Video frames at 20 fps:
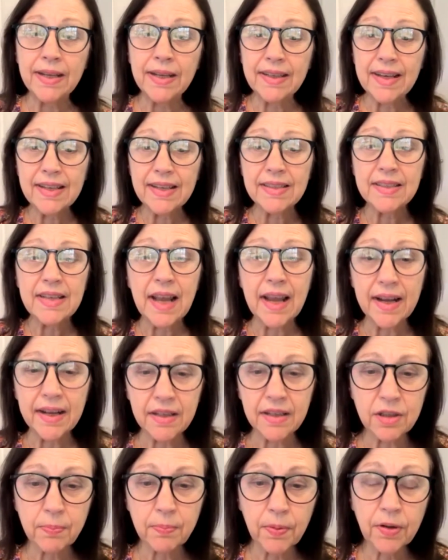being a
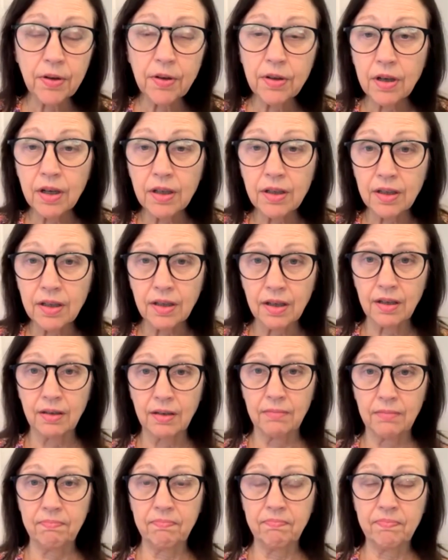guest expert
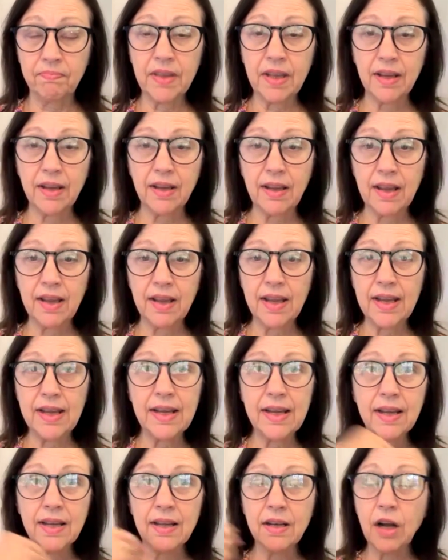on
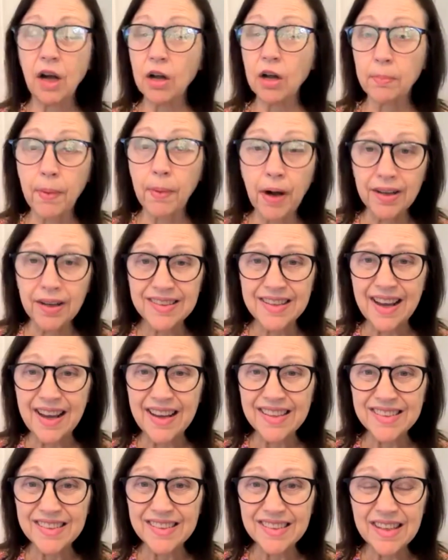a
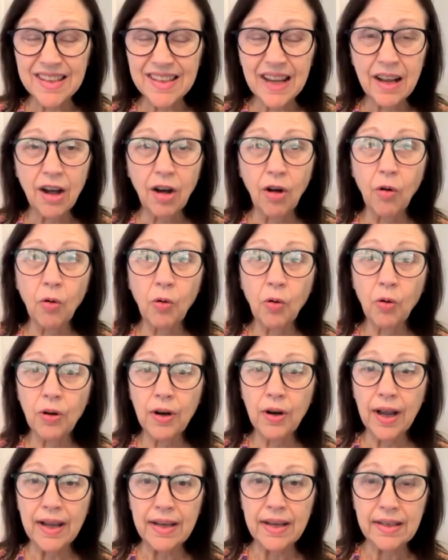podcast
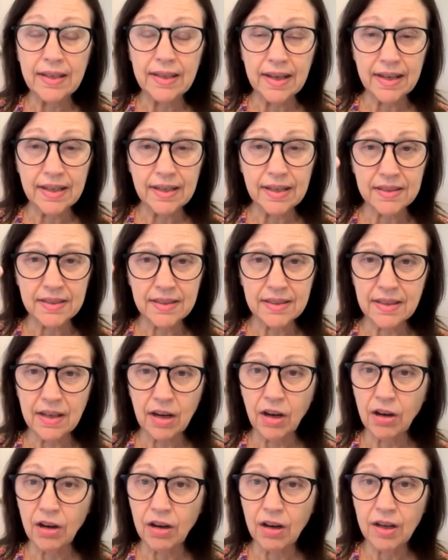or a
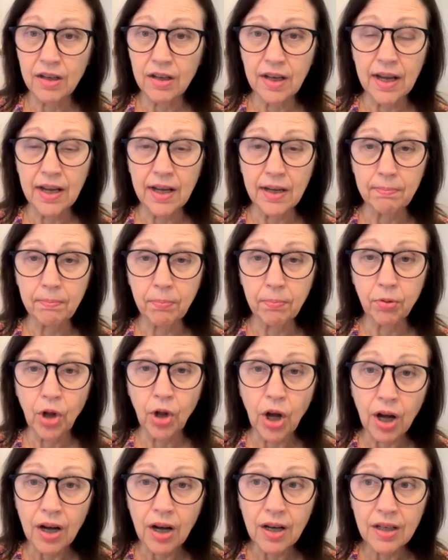guest on
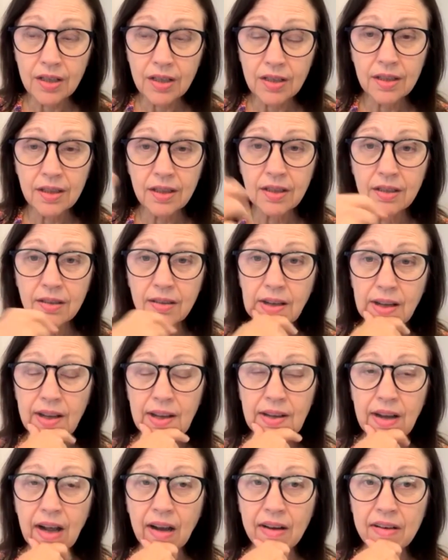a blog.
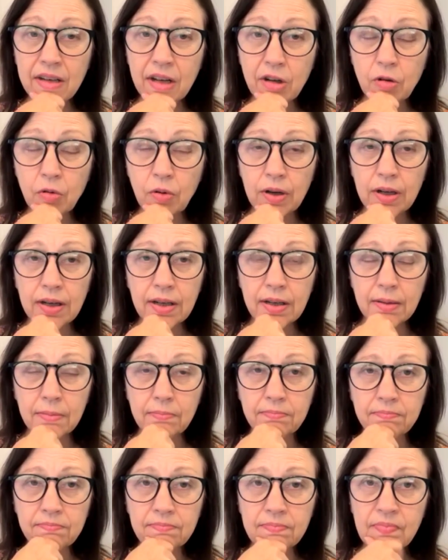I know